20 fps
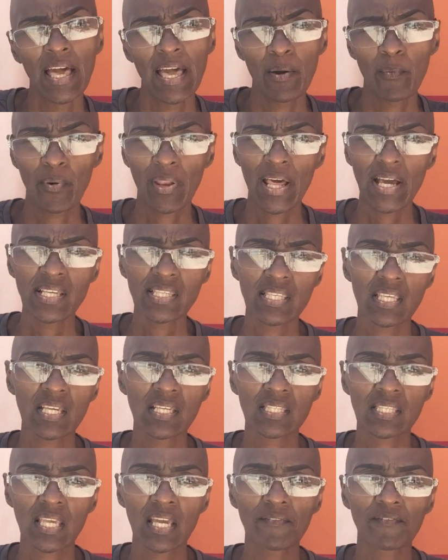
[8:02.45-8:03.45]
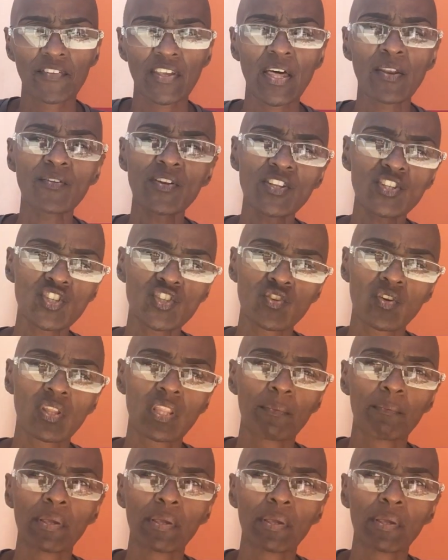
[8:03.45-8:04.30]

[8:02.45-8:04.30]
And when I say safety, I don't necessarily